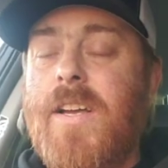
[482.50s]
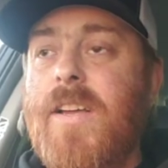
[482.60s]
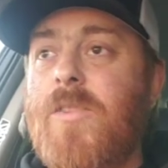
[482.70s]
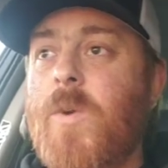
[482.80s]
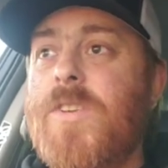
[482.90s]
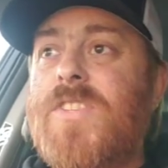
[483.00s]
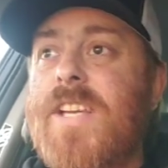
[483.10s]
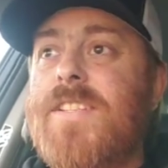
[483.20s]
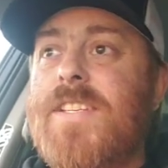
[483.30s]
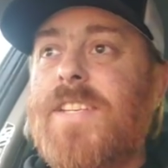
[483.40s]
Route
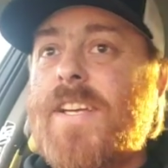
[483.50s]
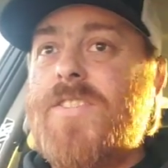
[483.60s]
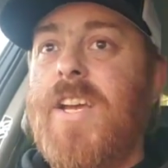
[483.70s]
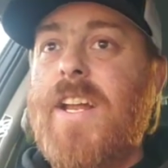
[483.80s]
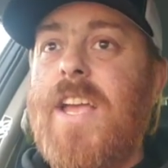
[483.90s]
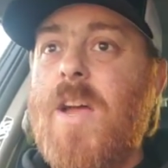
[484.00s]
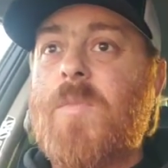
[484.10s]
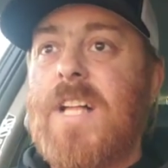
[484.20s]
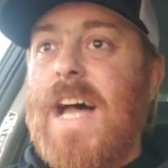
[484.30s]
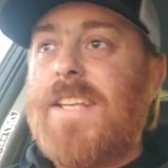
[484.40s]
66 JDM
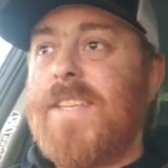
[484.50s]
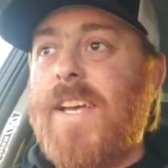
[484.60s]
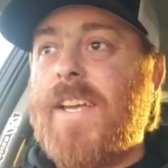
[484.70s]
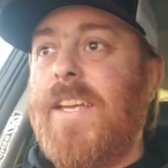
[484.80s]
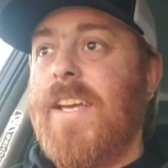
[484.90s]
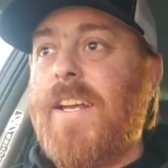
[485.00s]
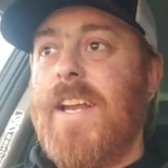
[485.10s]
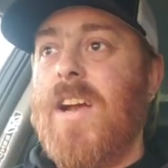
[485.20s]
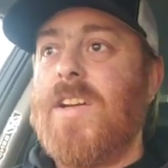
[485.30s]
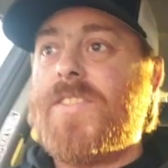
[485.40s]
Classic in
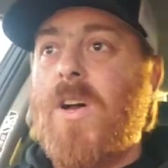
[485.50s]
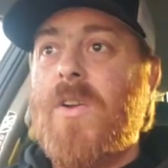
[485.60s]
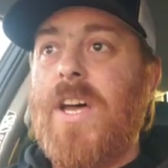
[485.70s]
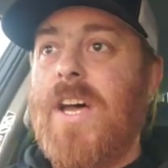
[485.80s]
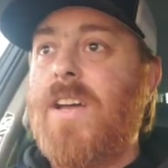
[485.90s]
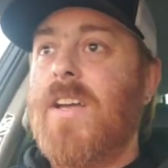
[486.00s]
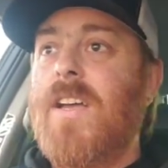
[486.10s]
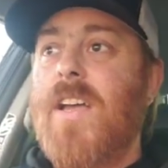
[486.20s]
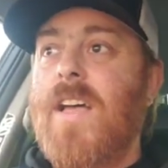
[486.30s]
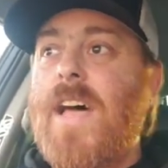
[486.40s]
Arizona,
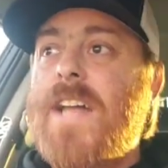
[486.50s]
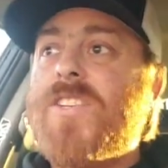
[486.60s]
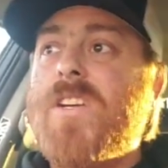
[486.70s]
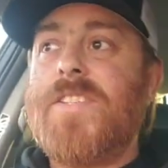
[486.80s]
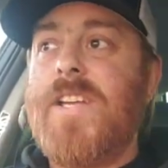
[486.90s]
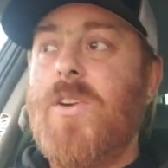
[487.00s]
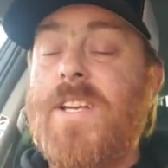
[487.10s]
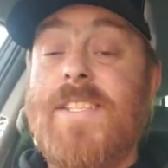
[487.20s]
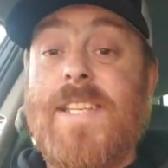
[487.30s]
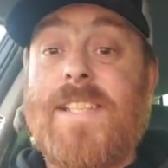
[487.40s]
that turns into a
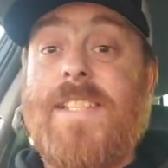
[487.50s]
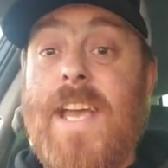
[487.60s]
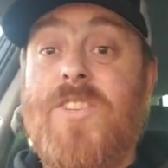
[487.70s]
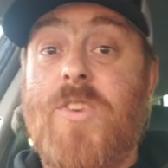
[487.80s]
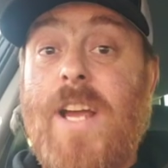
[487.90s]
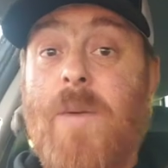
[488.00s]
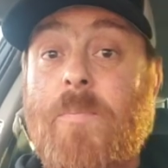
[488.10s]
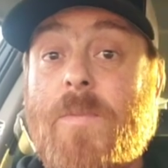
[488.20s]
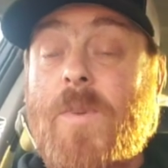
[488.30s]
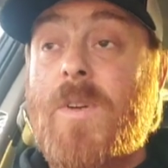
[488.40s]
6-day trip.
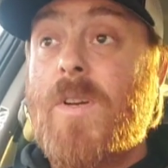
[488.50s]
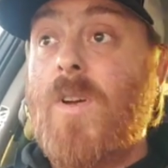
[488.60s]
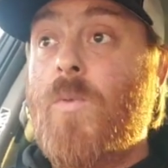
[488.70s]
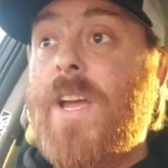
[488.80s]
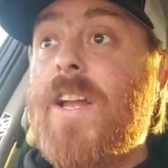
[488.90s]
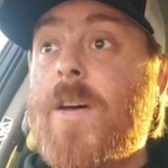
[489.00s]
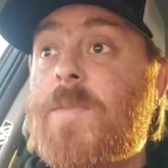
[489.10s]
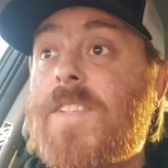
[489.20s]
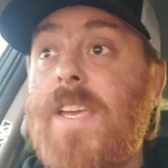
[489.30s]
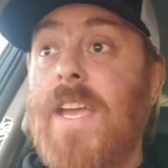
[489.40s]
We end up
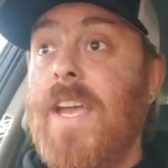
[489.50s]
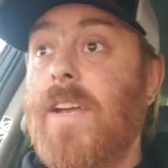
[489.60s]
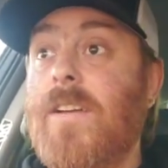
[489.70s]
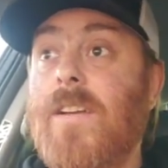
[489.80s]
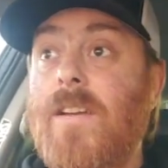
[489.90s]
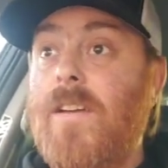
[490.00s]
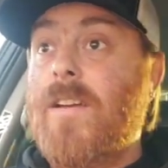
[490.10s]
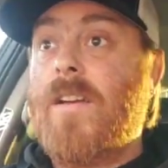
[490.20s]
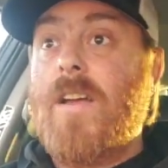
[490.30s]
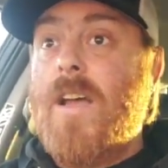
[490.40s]
seeing
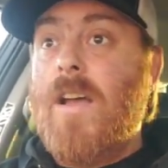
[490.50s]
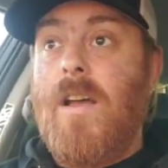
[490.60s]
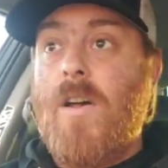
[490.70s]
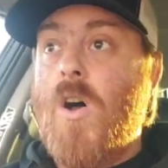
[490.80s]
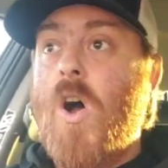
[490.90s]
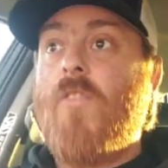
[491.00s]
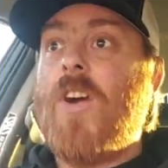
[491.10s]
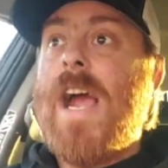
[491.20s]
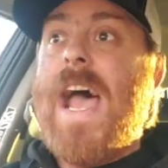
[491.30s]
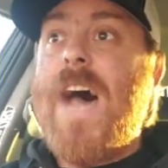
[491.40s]

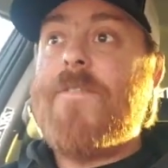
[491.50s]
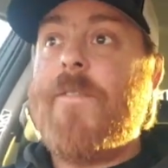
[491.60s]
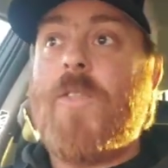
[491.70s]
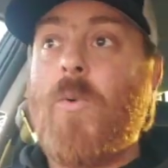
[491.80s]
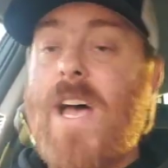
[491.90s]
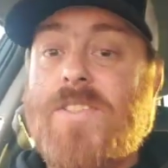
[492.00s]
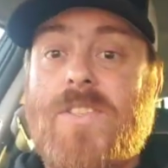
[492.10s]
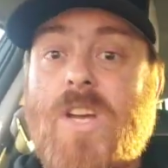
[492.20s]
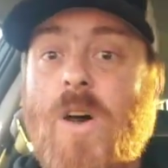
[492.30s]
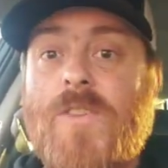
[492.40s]
over half of the
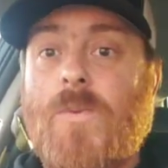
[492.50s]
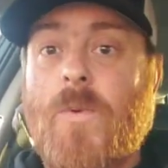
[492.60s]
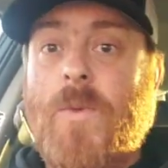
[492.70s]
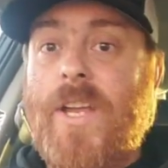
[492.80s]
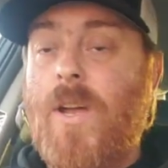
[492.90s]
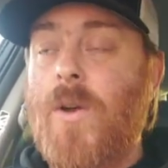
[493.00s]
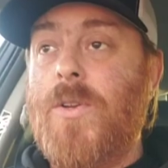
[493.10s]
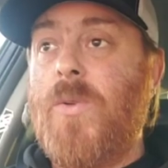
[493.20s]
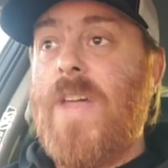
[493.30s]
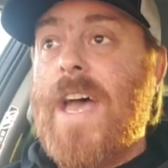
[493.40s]
West Coast when we go
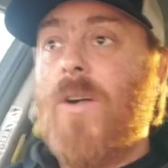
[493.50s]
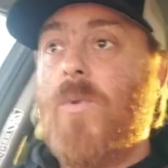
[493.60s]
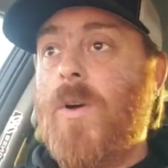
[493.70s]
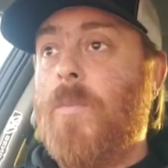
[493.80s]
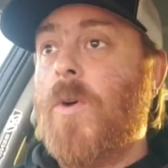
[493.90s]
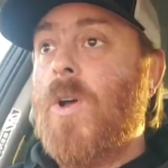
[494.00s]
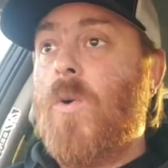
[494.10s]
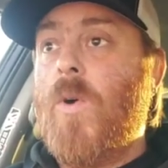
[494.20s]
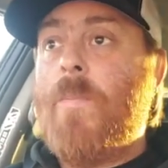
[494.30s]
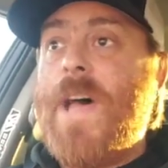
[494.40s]
do that.
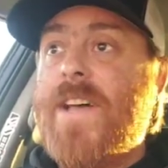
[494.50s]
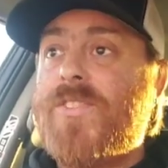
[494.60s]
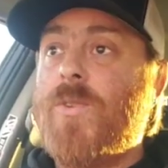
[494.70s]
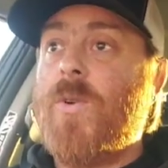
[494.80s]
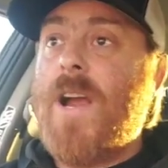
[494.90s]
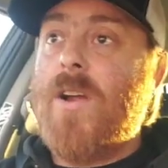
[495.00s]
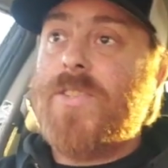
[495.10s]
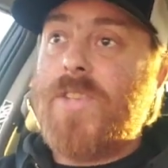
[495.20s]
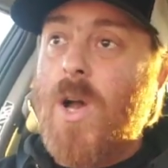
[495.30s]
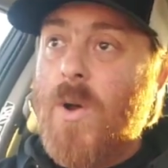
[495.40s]
We'll pass through
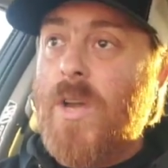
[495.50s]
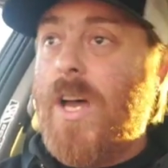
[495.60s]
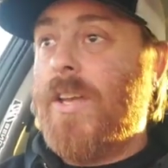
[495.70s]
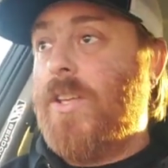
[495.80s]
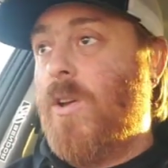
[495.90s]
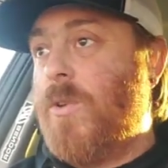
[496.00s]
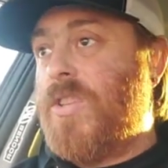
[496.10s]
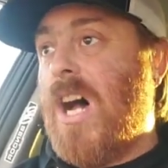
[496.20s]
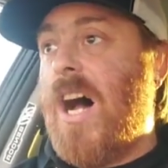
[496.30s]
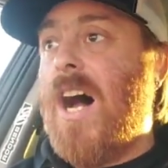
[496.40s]
Arizona,
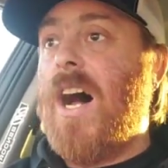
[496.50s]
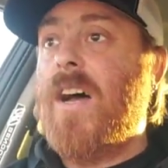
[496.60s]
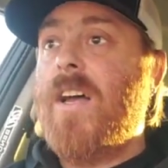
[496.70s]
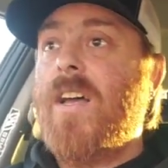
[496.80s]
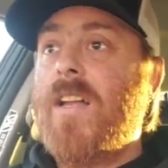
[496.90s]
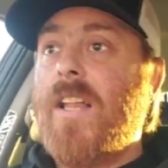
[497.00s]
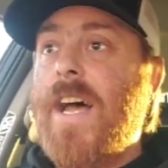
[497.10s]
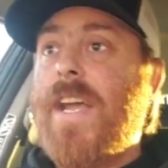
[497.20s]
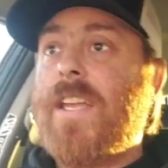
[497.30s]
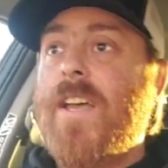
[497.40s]
Utah.
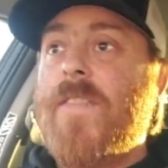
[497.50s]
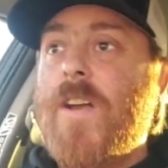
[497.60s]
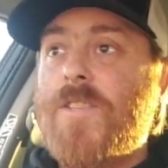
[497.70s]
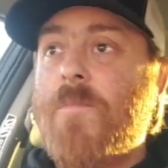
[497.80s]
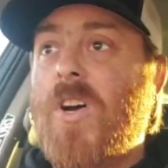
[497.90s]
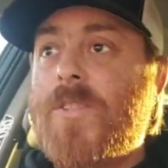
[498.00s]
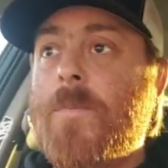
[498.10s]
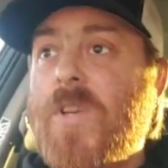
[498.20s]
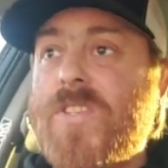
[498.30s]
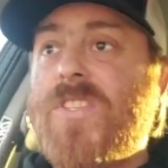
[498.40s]
Like, there's
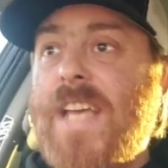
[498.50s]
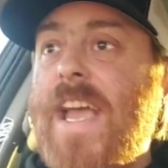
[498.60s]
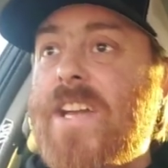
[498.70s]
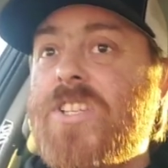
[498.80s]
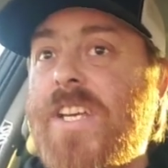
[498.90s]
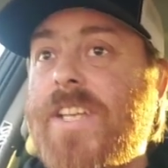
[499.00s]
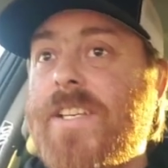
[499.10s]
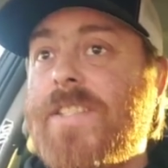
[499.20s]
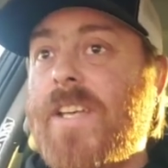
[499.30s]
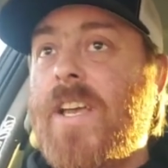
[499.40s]
multiple
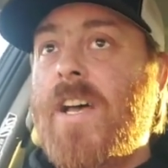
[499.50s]
stages.